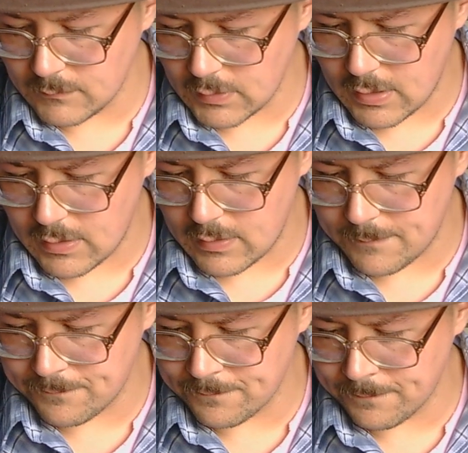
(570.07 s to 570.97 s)
And
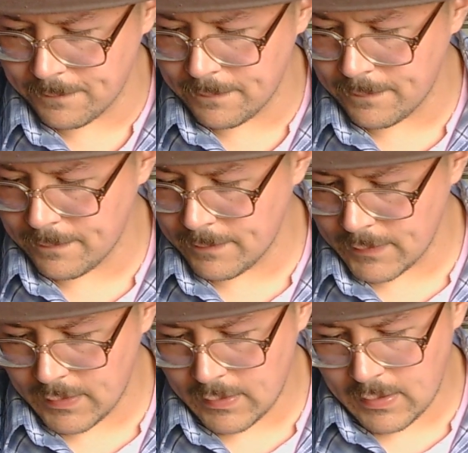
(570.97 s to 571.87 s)

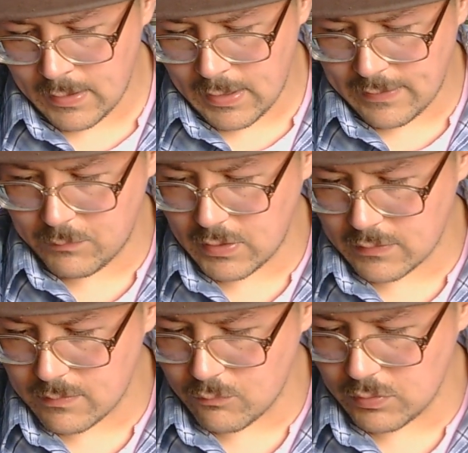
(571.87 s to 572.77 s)
then we got
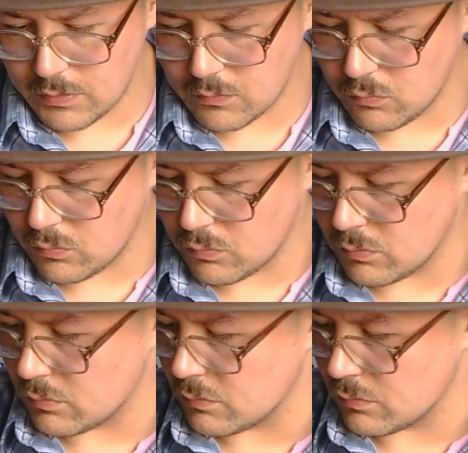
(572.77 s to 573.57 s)
some really cool